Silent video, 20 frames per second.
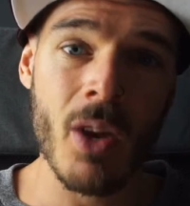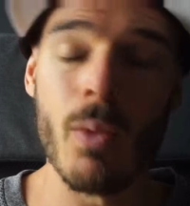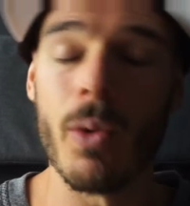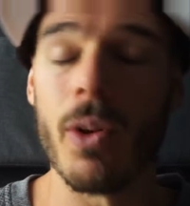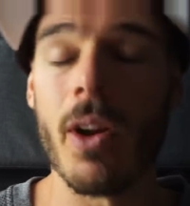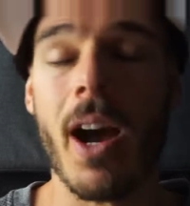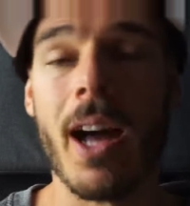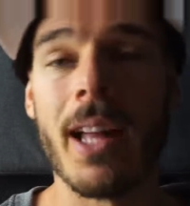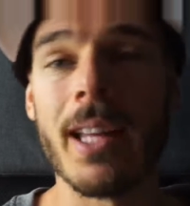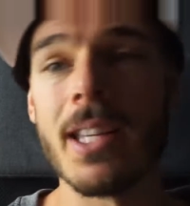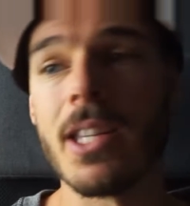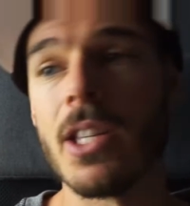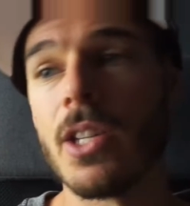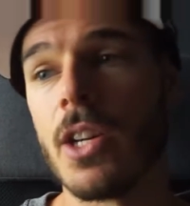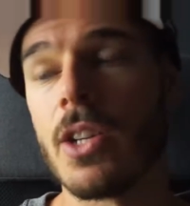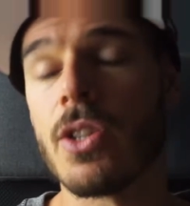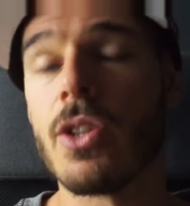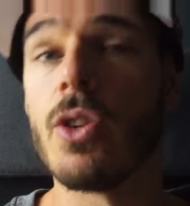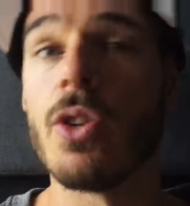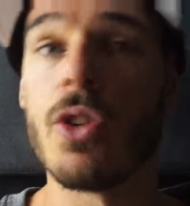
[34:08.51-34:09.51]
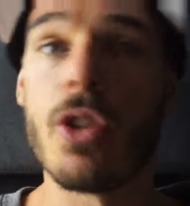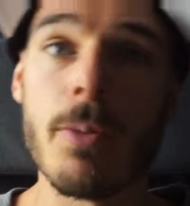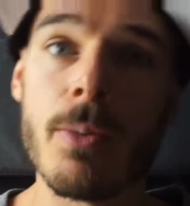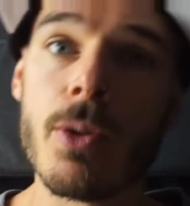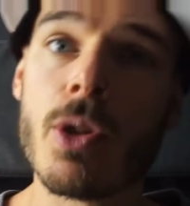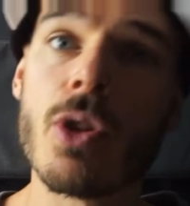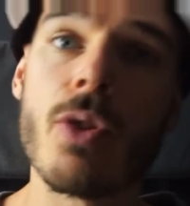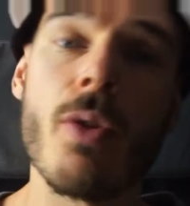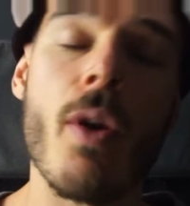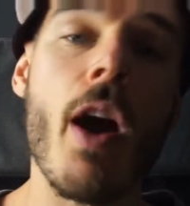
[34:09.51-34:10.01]
would highly suggest that you
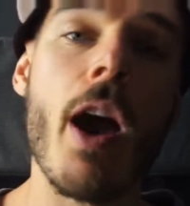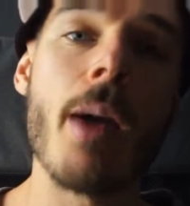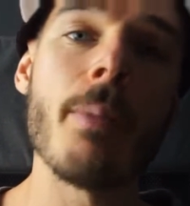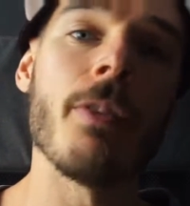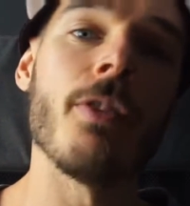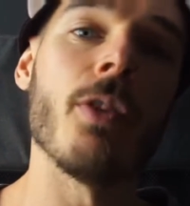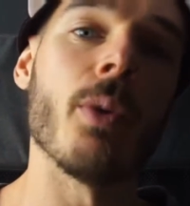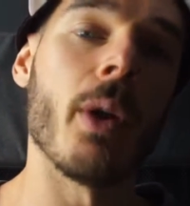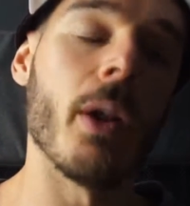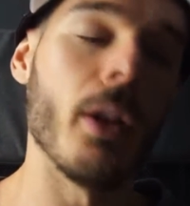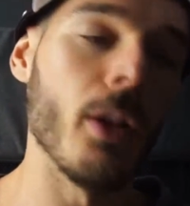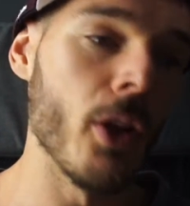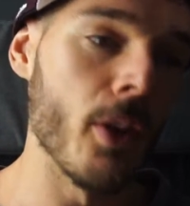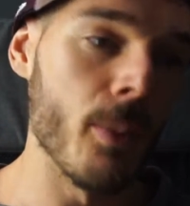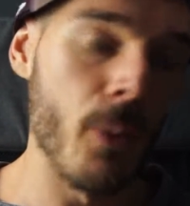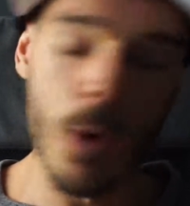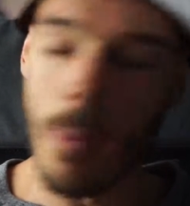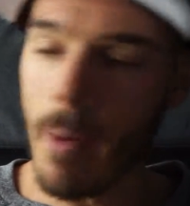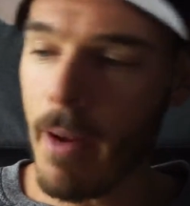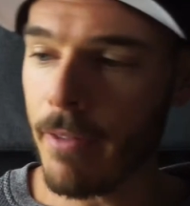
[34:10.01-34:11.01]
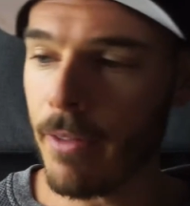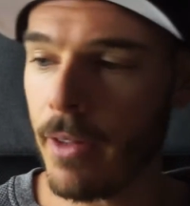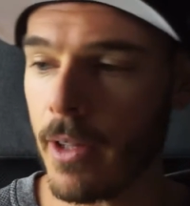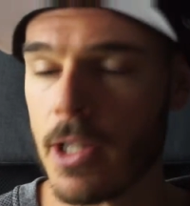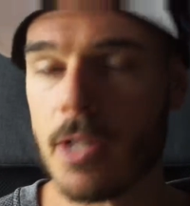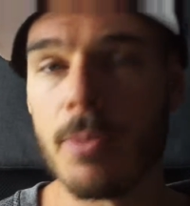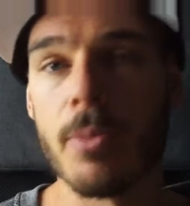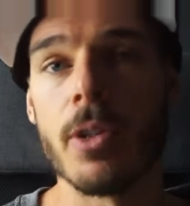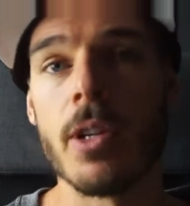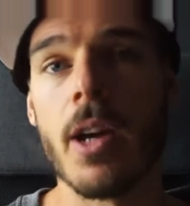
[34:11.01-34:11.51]
subscribe if you want to learn more about
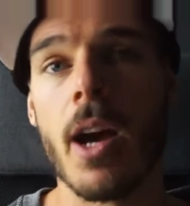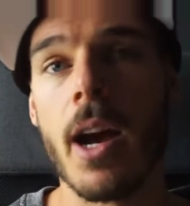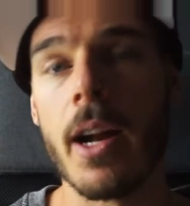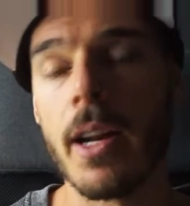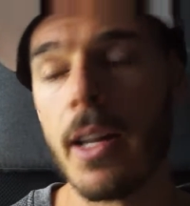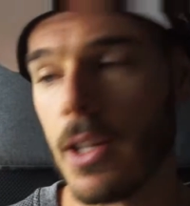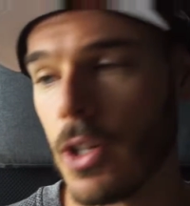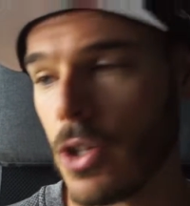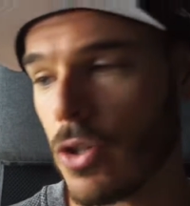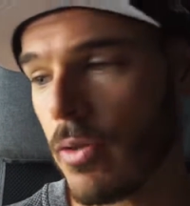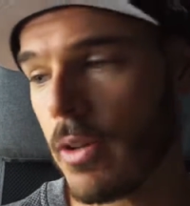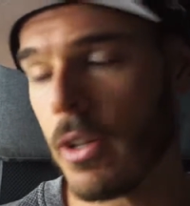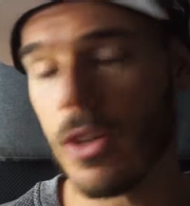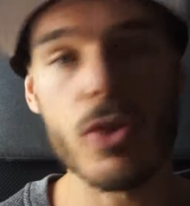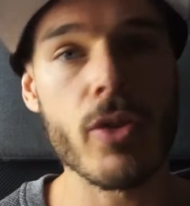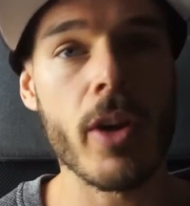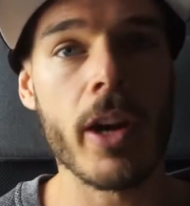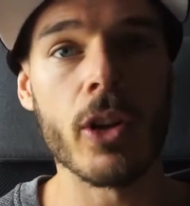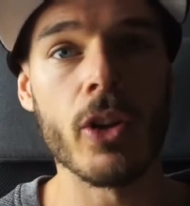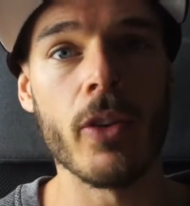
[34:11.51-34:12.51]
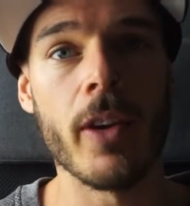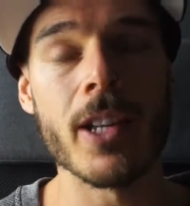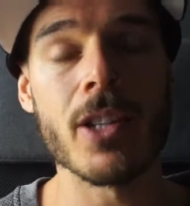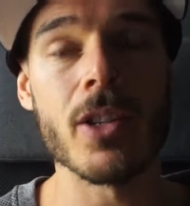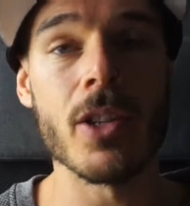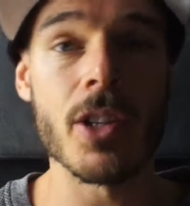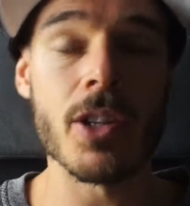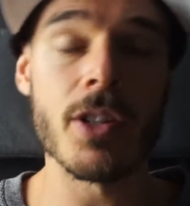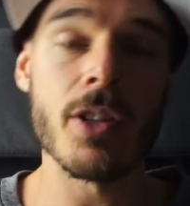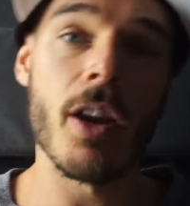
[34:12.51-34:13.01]
flexible dieting, strength training, all that
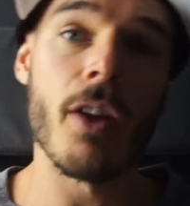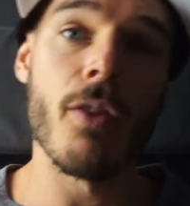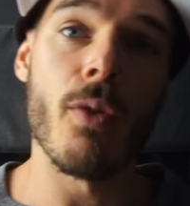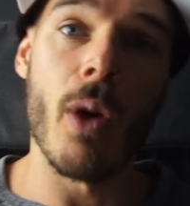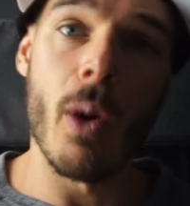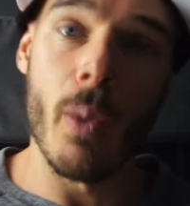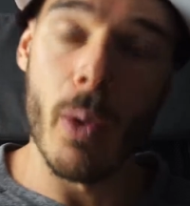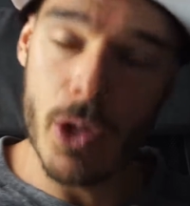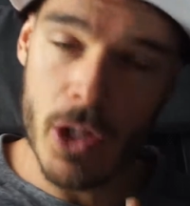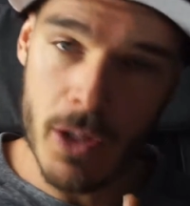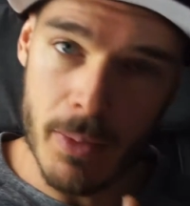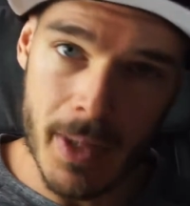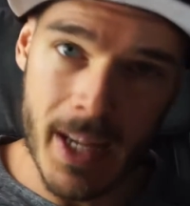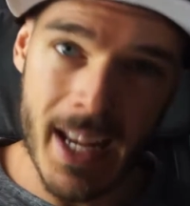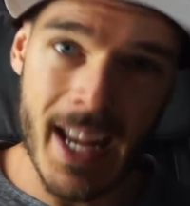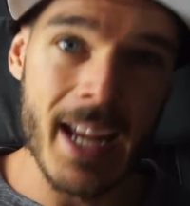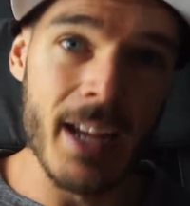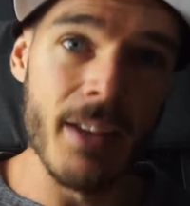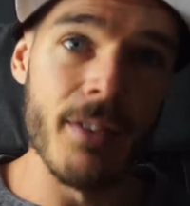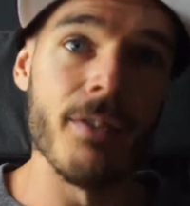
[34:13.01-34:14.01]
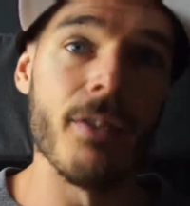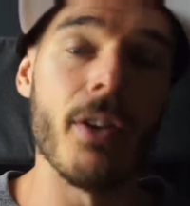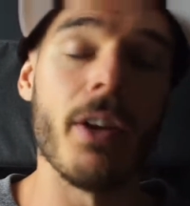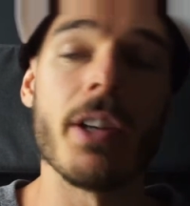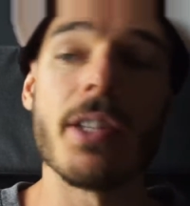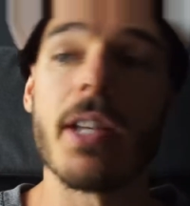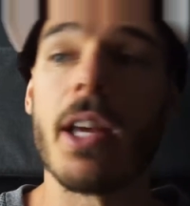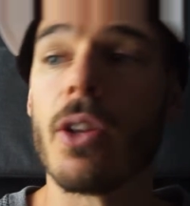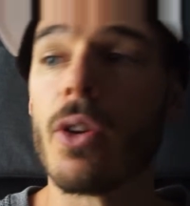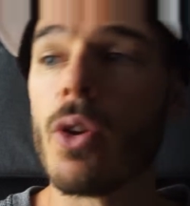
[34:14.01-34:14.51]
sort of stuff, while watching me eat and
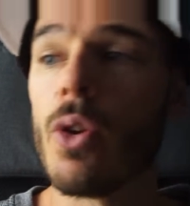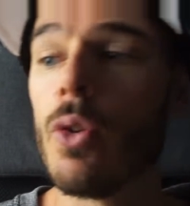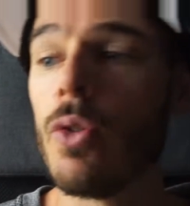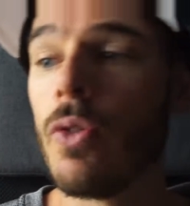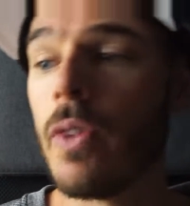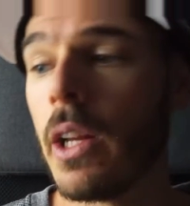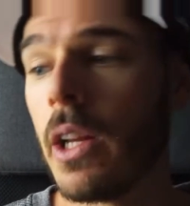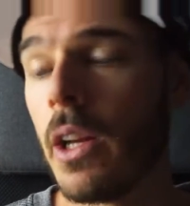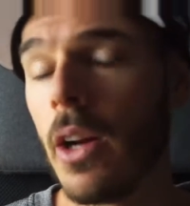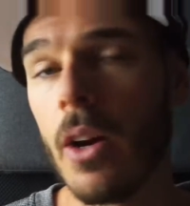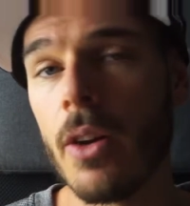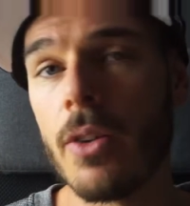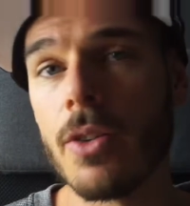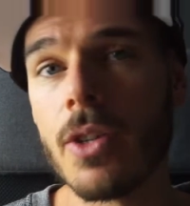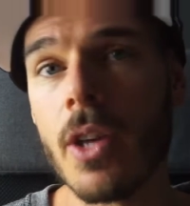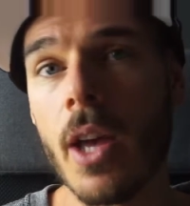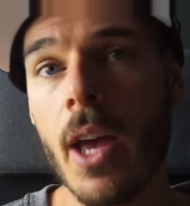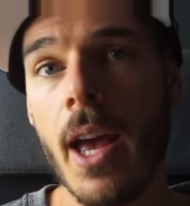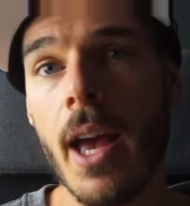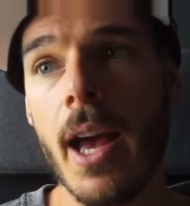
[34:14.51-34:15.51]
various other cool videos.